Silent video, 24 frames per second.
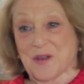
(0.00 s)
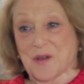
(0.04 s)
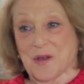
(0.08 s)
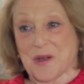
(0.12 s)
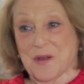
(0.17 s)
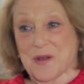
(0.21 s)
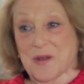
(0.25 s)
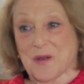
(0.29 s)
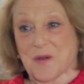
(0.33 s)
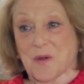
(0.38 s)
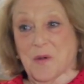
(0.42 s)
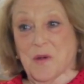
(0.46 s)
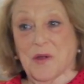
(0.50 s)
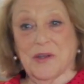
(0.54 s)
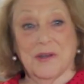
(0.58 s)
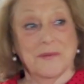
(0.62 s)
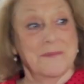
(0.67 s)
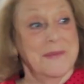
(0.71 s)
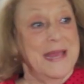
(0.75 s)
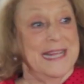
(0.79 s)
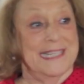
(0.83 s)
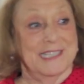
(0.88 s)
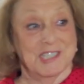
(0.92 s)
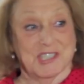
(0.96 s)

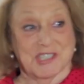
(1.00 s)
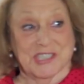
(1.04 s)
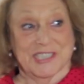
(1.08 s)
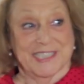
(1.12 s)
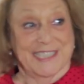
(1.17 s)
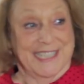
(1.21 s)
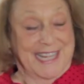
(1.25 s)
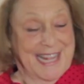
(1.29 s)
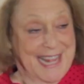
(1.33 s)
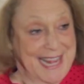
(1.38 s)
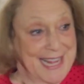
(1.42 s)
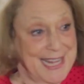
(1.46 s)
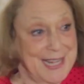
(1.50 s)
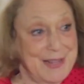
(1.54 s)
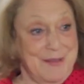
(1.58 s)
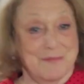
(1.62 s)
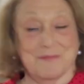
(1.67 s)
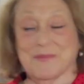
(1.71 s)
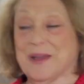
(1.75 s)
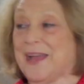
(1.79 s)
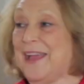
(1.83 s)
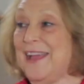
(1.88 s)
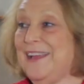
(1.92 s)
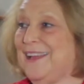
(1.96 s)
Automation
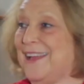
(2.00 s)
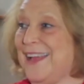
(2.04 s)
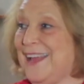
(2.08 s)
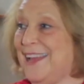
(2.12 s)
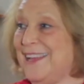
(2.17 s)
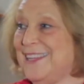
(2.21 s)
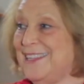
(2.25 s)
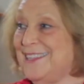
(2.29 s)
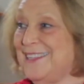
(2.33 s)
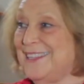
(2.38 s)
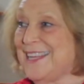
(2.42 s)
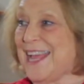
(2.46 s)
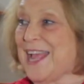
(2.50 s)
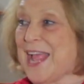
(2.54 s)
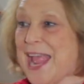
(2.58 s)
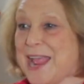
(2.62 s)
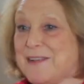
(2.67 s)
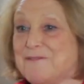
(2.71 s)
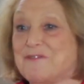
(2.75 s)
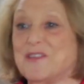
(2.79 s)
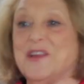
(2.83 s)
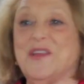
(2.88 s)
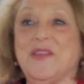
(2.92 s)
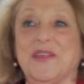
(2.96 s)
came.
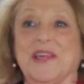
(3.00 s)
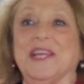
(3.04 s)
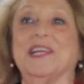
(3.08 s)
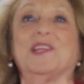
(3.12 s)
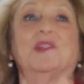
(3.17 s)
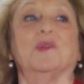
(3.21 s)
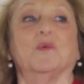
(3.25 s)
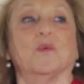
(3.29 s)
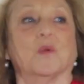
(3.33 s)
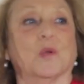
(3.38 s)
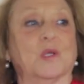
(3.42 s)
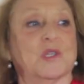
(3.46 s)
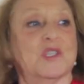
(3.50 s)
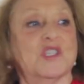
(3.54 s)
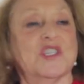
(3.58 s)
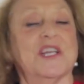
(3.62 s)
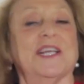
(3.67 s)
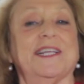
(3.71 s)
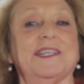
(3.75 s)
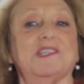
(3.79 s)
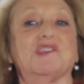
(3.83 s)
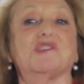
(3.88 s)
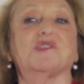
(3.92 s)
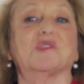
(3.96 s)
Everything in the world
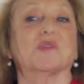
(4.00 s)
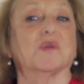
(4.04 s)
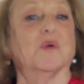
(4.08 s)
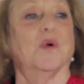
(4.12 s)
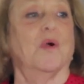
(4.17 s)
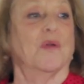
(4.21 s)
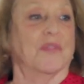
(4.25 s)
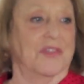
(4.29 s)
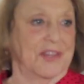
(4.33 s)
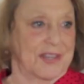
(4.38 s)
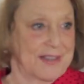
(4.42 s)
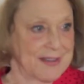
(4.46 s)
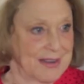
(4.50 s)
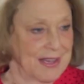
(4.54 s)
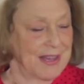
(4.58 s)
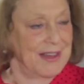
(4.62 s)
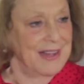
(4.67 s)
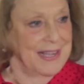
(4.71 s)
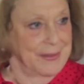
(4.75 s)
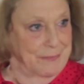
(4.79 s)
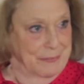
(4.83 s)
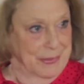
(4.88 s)
changes all the time.